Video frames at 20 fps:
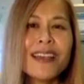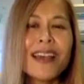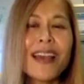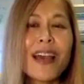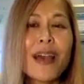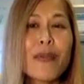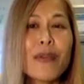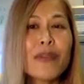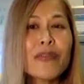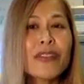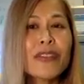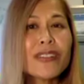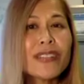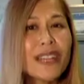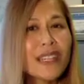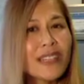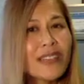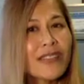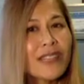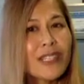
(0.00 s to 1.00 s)
However,
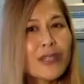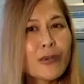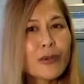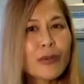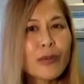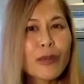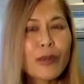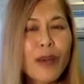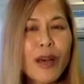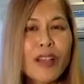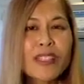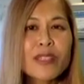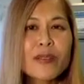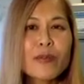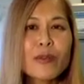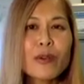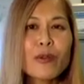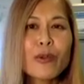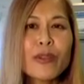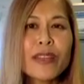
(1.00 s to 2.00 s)
none of this will be
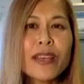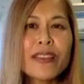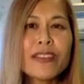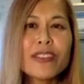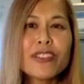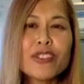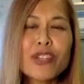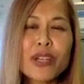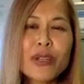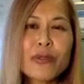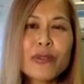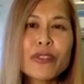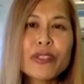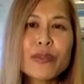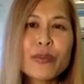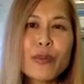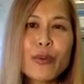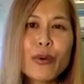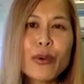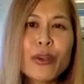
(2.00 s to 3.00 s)
possible without the generous
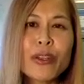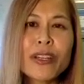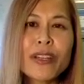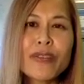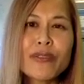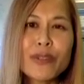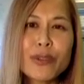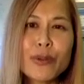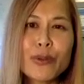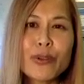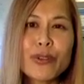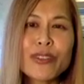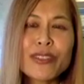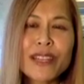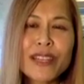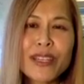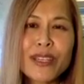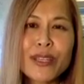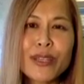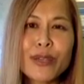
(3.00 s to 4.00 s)
support of donors
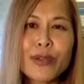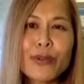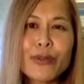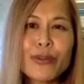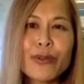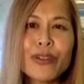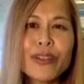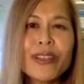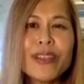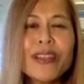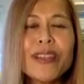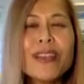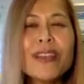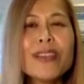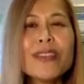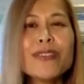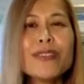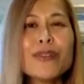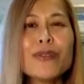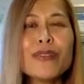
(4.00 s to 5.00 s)
like you.
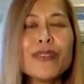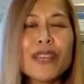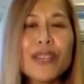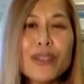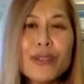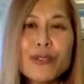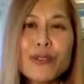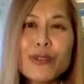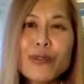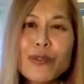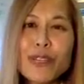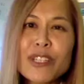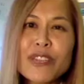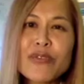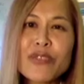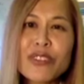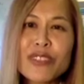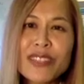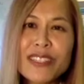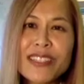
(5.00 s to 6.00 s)
So thank you so much
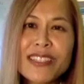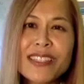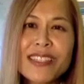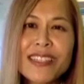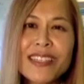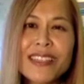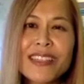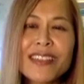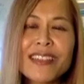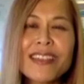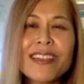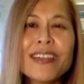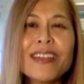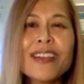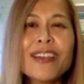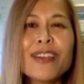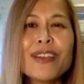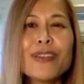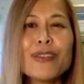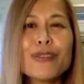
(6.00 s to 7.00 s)
for listening.
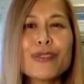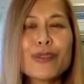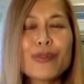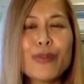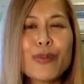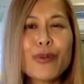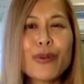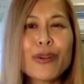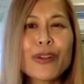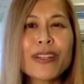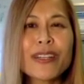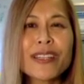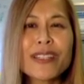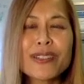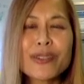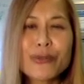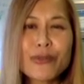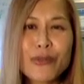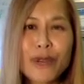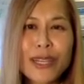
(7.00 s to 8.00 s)
Your support
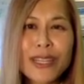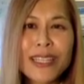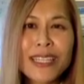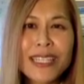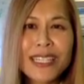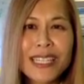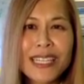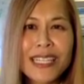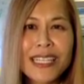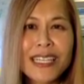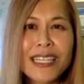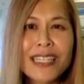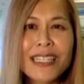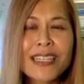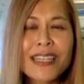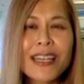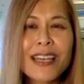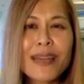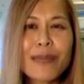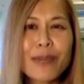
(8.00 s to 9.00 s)
is greatly needed
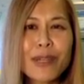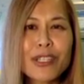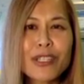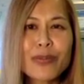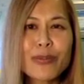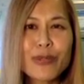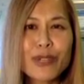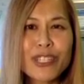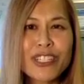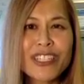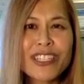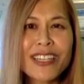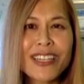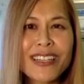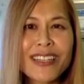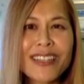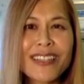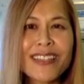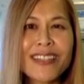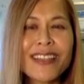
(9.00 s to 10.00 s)
and much
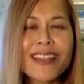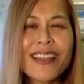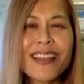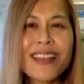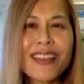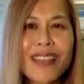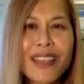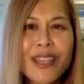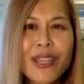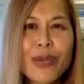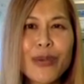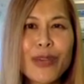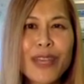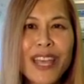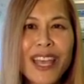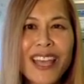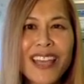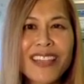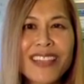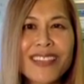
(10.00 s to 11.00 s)
appreciated. Thank you
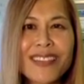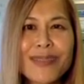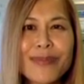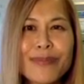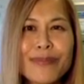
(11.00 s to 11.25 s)
again.